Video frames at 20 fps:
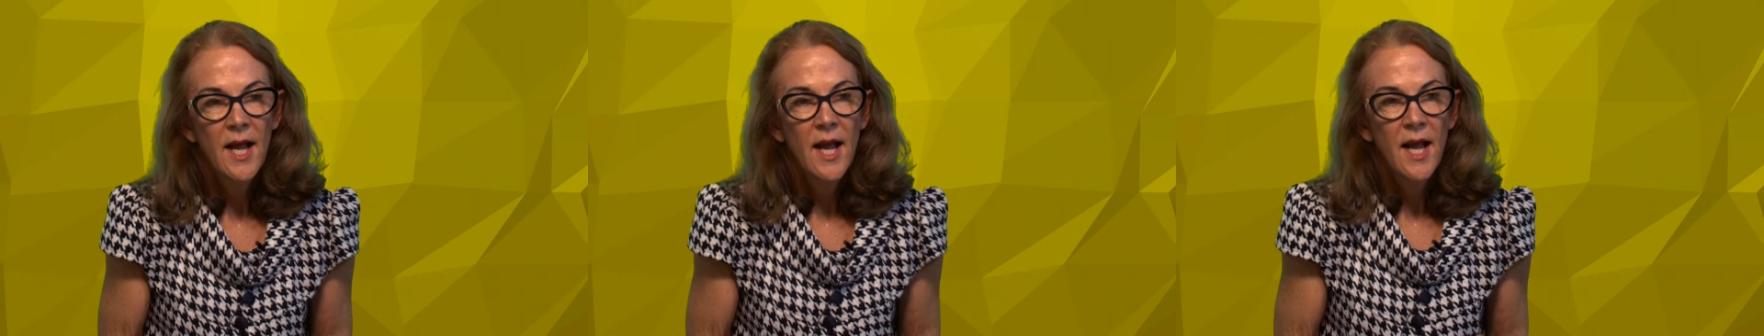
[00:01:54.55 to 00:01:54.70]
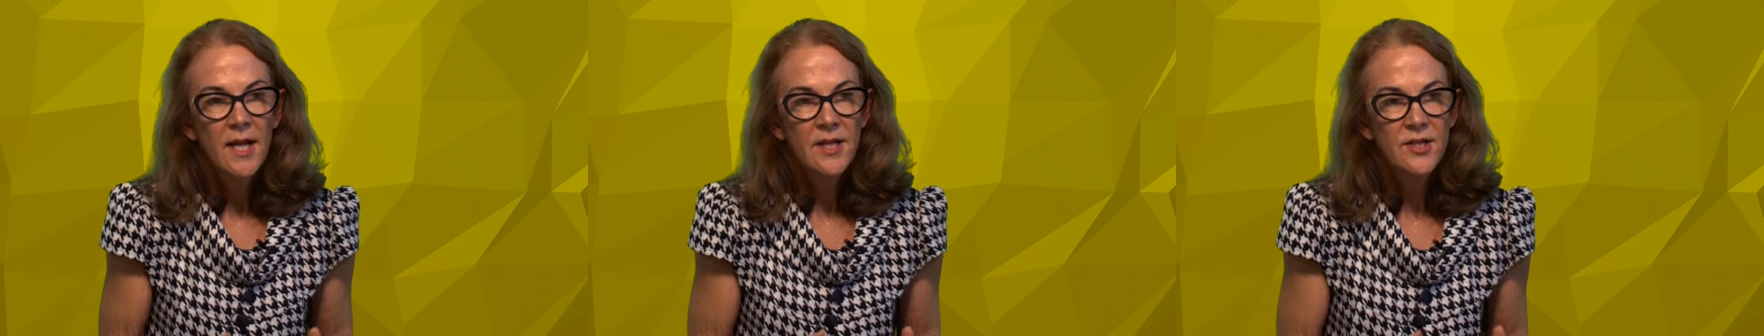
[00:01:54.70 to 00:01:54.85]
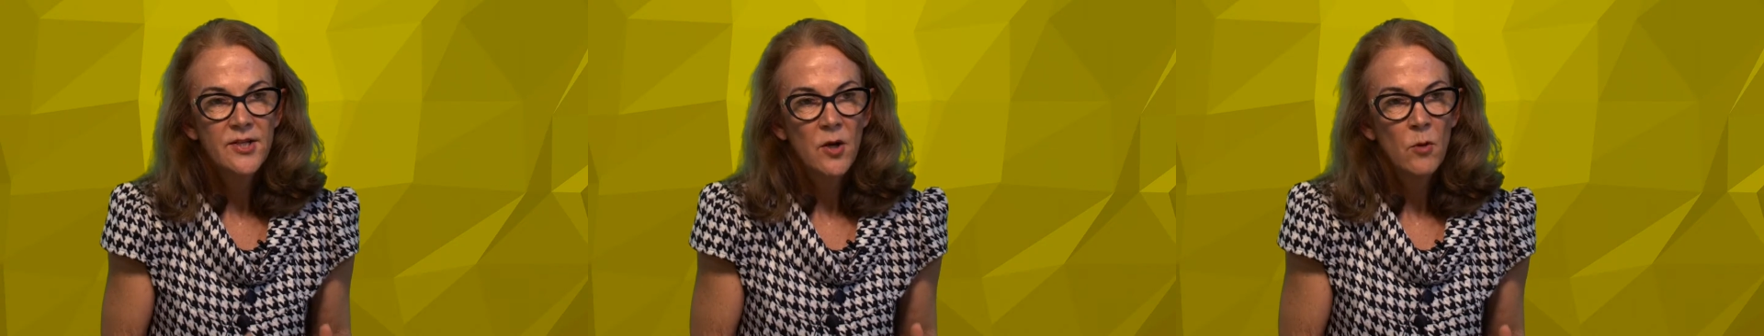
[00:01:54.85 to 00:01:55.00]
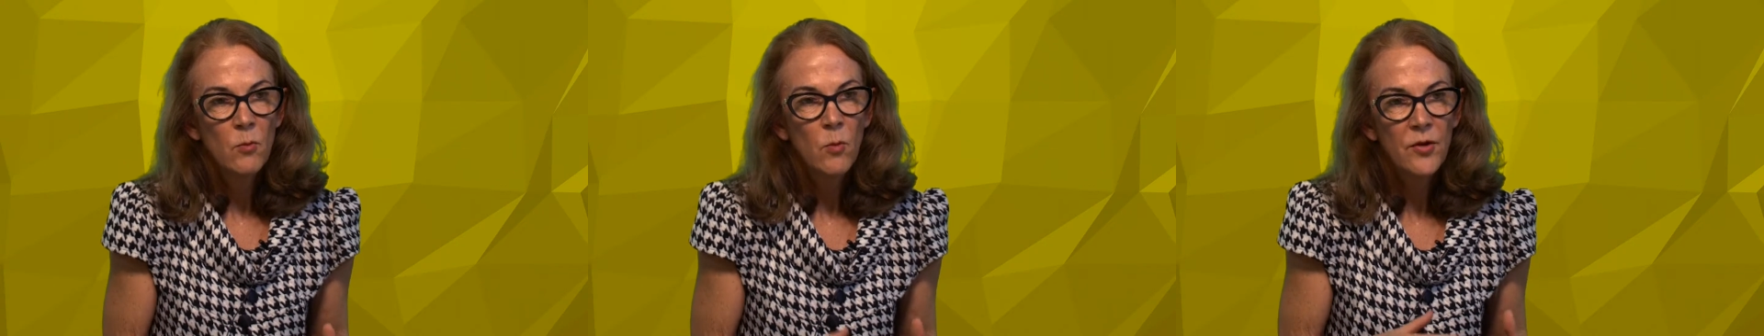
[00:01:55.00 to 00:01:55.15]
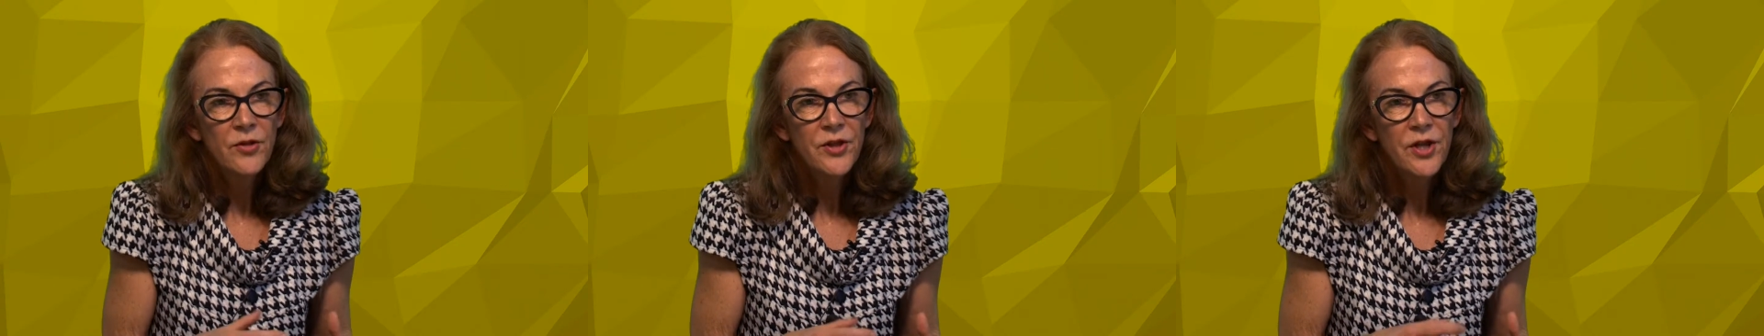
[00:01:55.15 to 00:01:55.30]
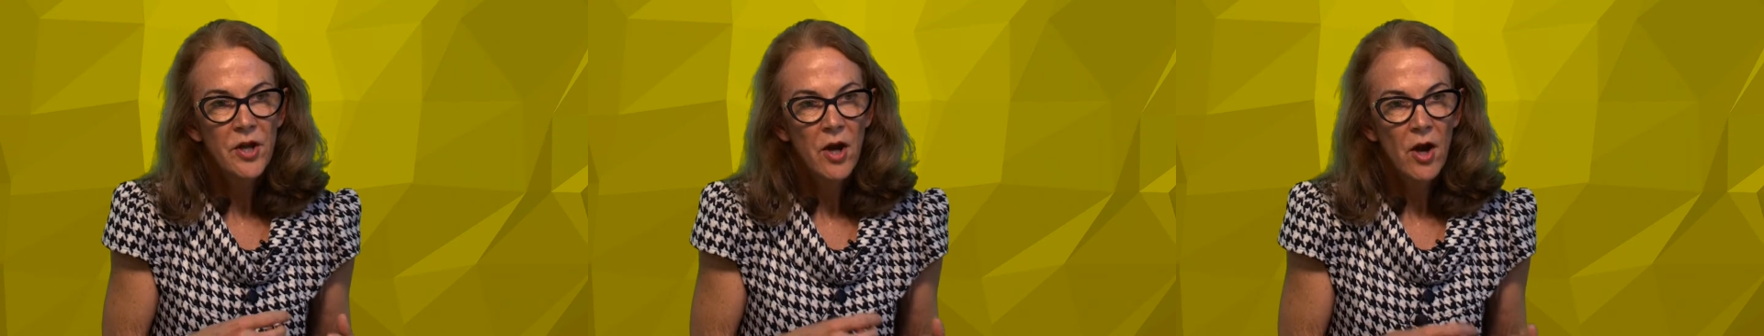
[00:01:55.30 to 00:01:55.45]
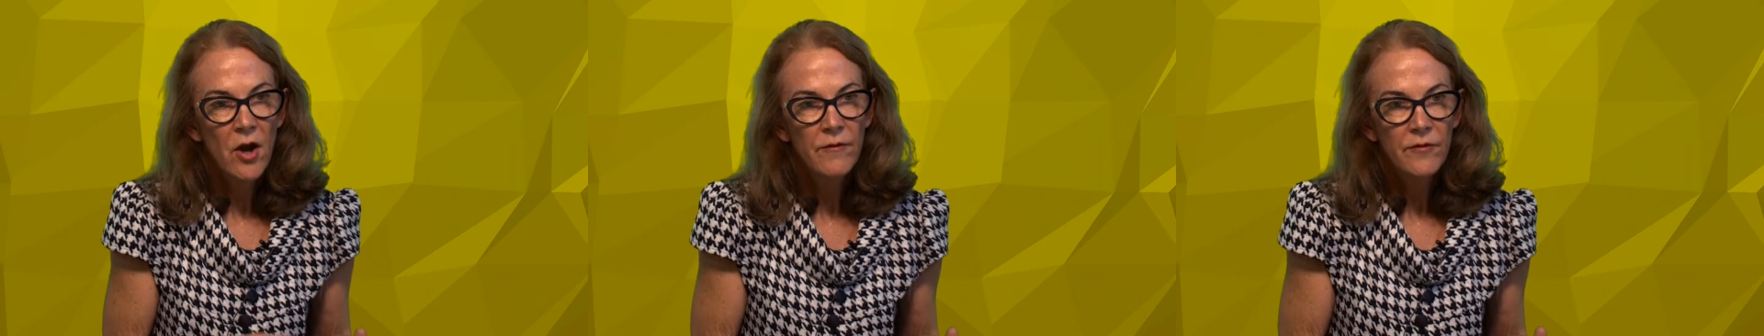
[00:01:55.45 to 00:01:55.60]
And so what the
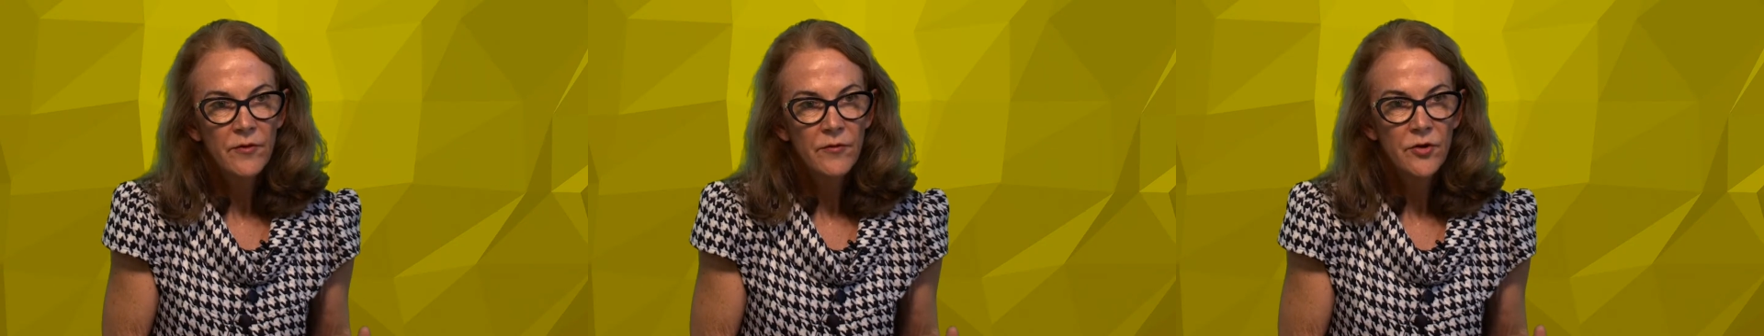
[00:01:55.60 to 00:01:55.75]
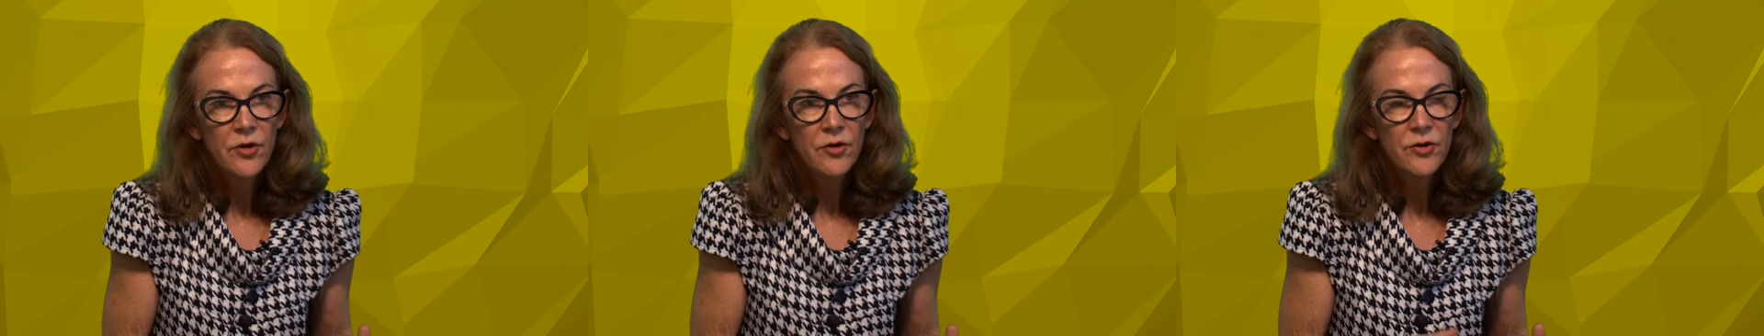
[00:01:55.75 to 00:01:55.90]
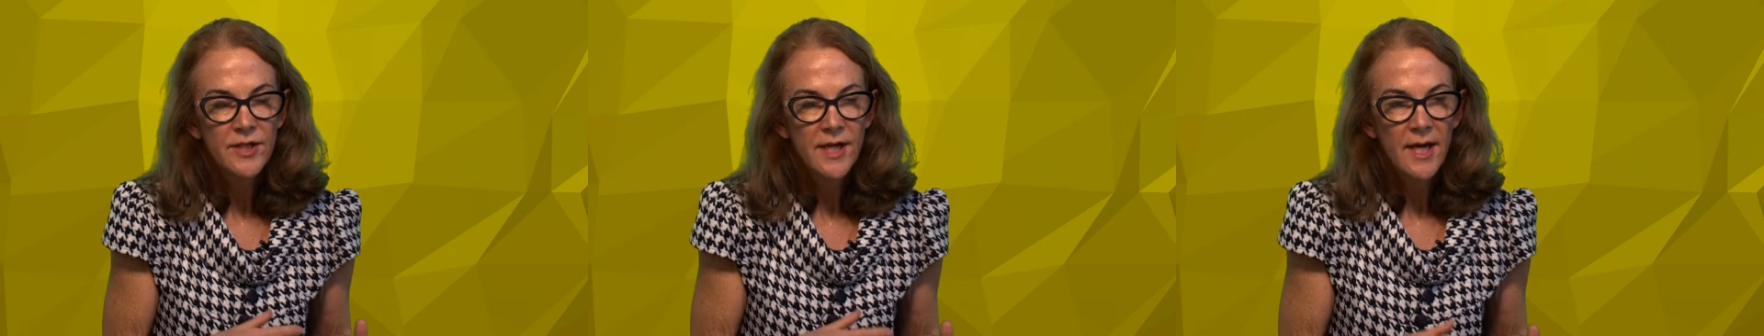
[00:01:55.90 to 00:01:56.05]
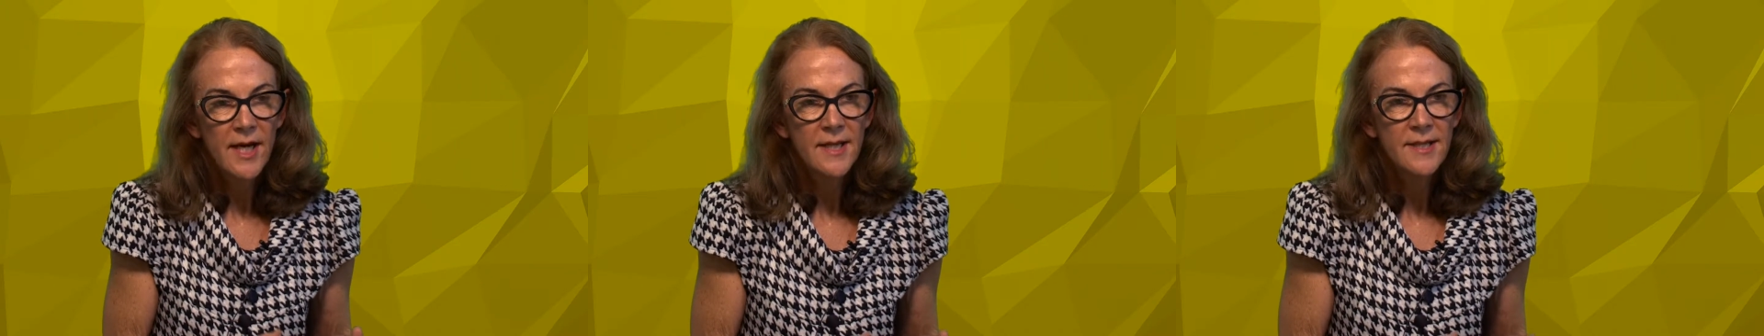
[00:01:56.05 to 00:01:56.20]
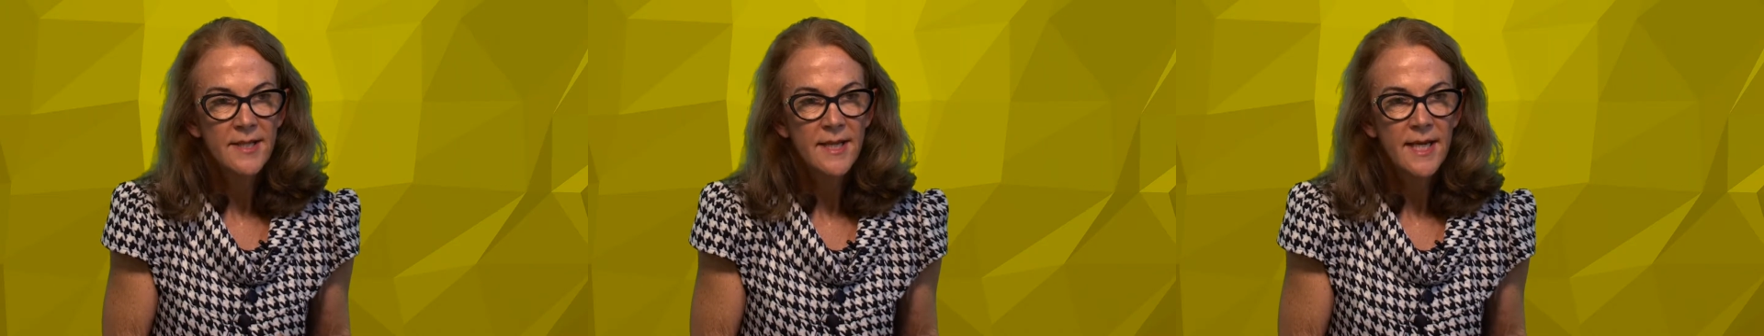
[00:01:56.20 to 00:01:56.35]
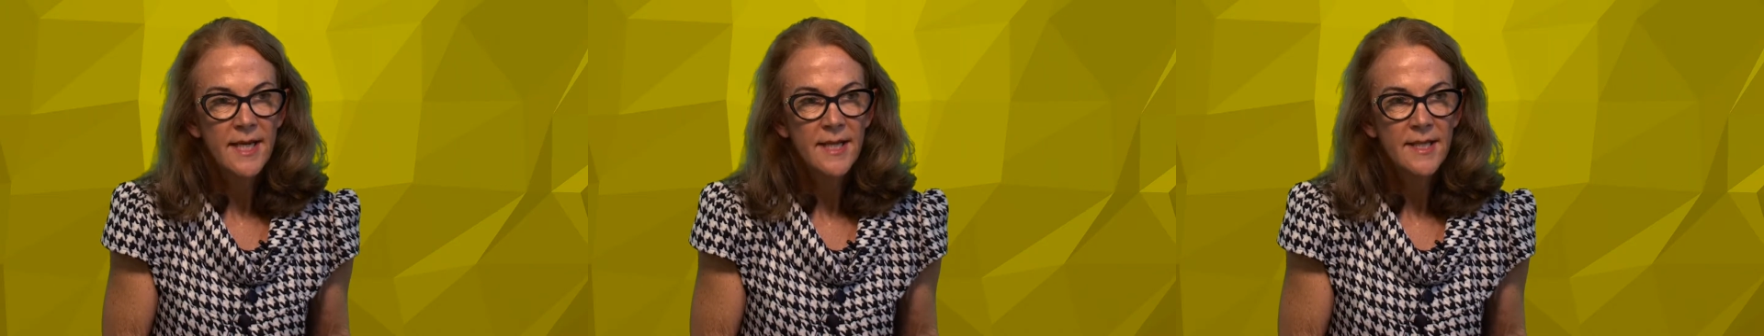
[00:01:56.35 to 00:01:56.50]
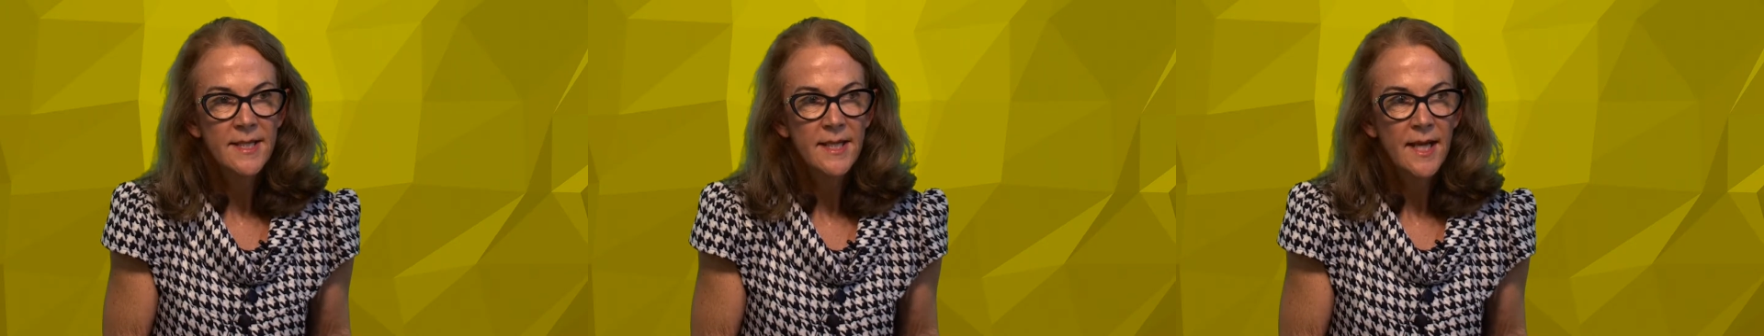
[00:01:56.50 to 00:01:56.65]
overview does
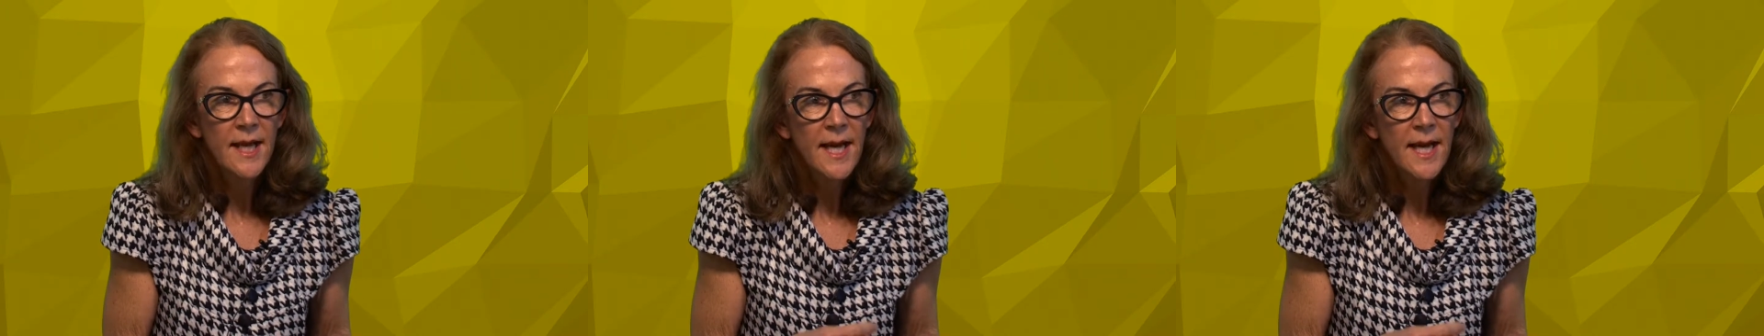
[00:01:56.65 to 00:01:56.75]
is